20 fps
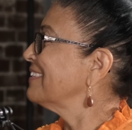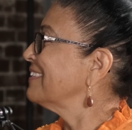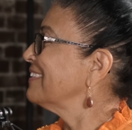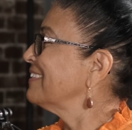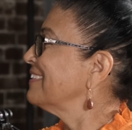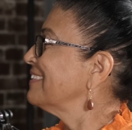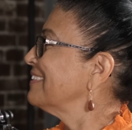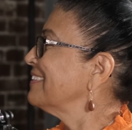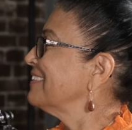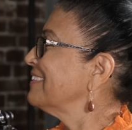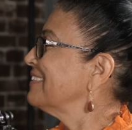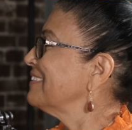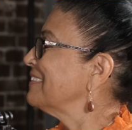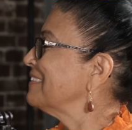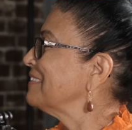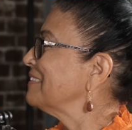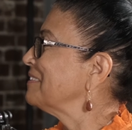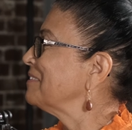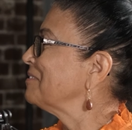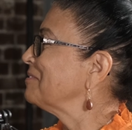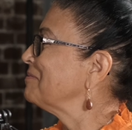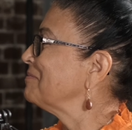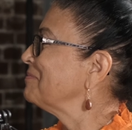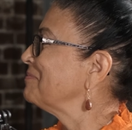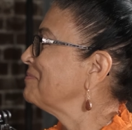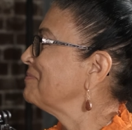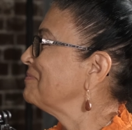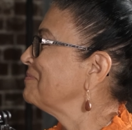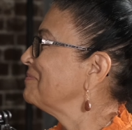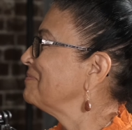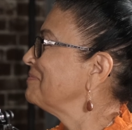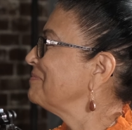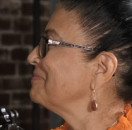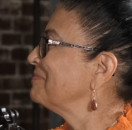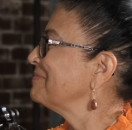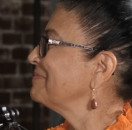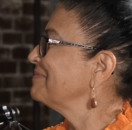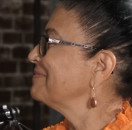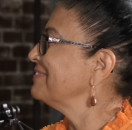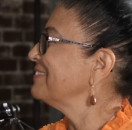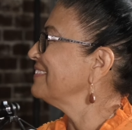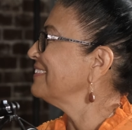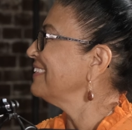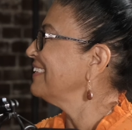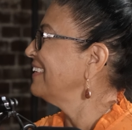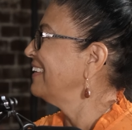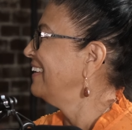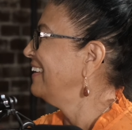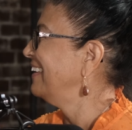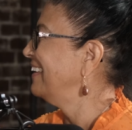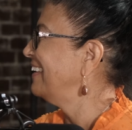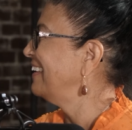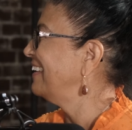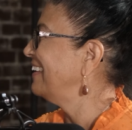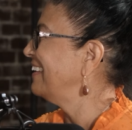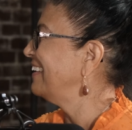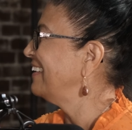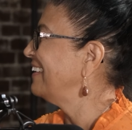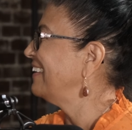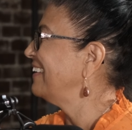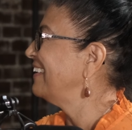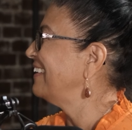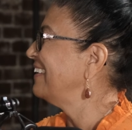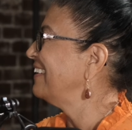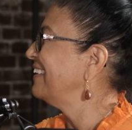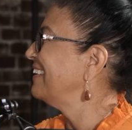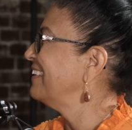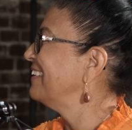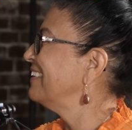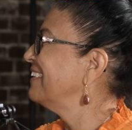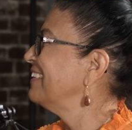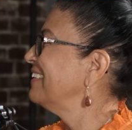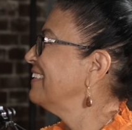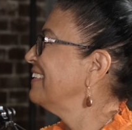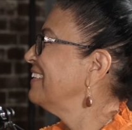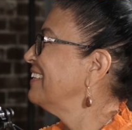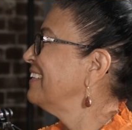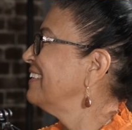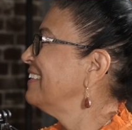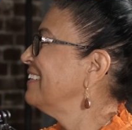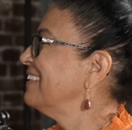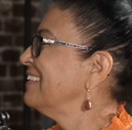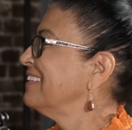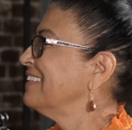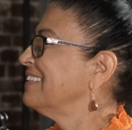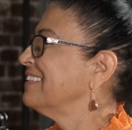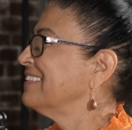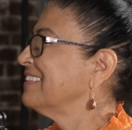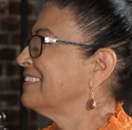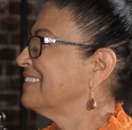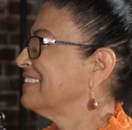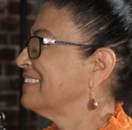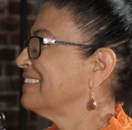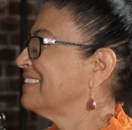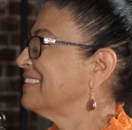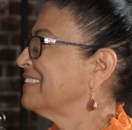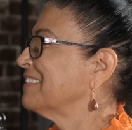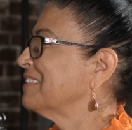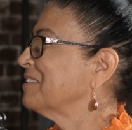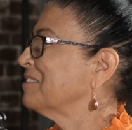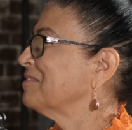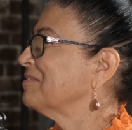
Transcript: No words are spoken by the person on screen.